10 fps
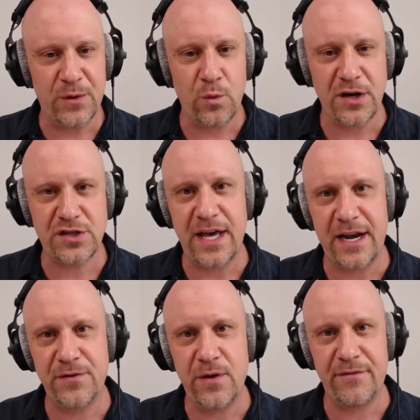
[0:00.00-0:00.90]
and watch that
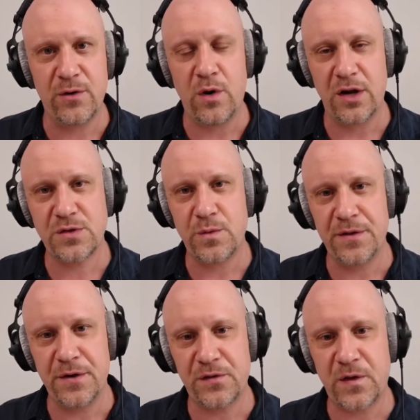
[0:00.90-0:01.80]
if you haven't watched one
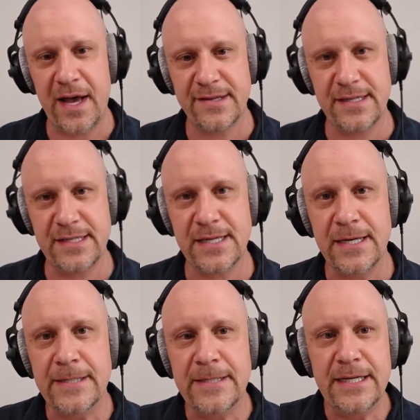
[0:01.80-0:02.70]
of those classes.
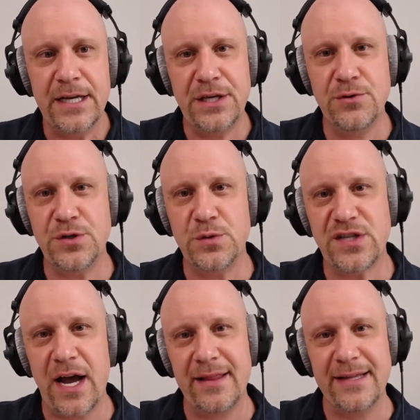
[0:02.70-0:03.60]
You do
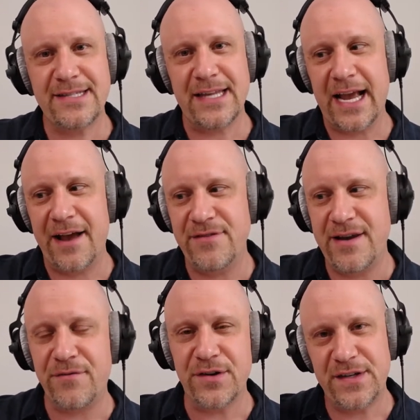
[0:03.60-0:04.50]
silence like I've
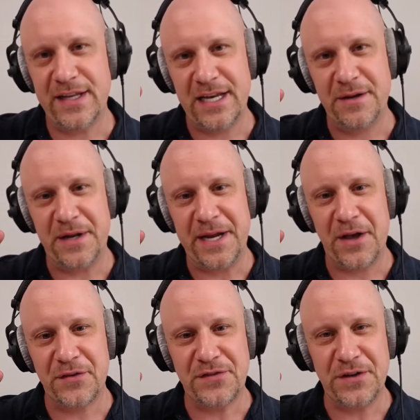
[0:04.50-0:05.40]
never seen anybody
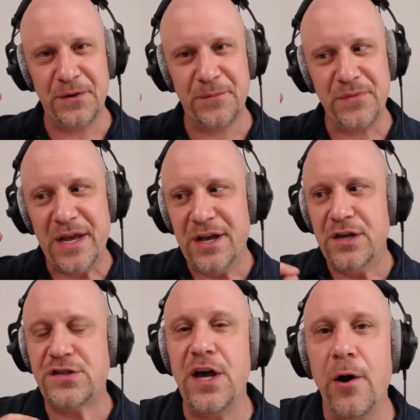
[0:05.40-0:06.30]
else do.
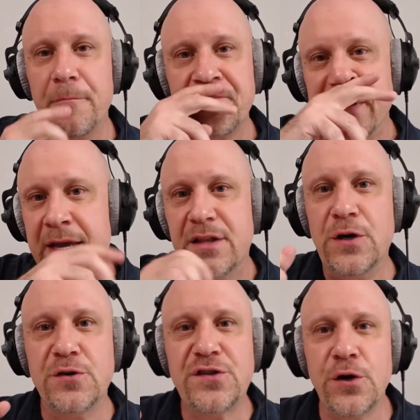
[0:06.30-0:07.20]
So
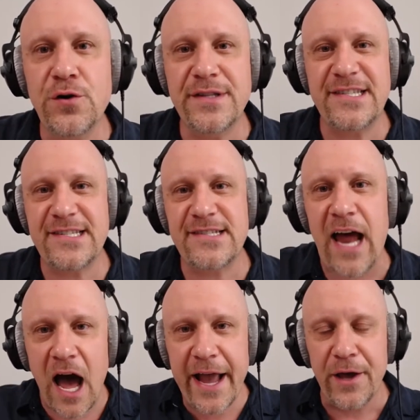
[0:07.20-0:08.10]
there's certain
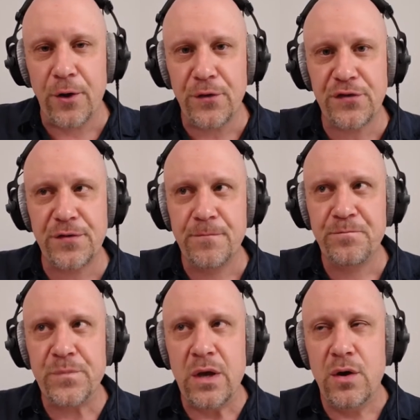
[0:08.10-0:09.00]
styles
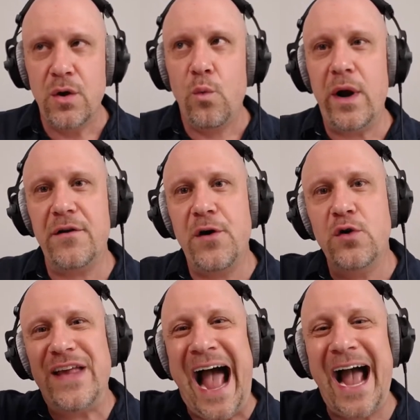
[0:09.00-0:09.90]
where
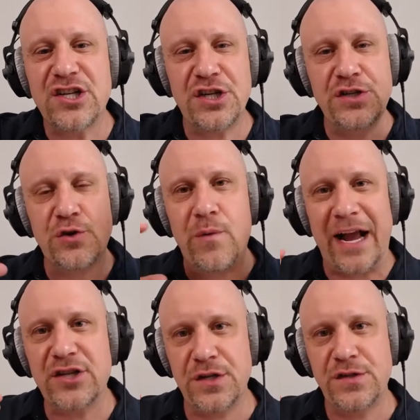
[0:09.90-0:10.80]
those action
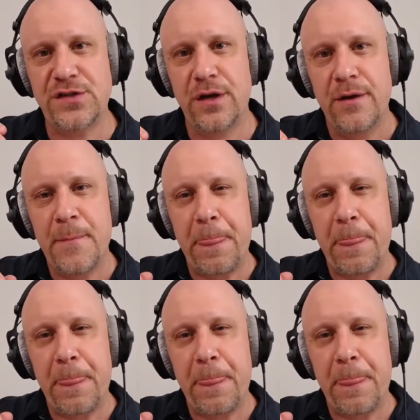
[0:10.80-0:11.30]
directions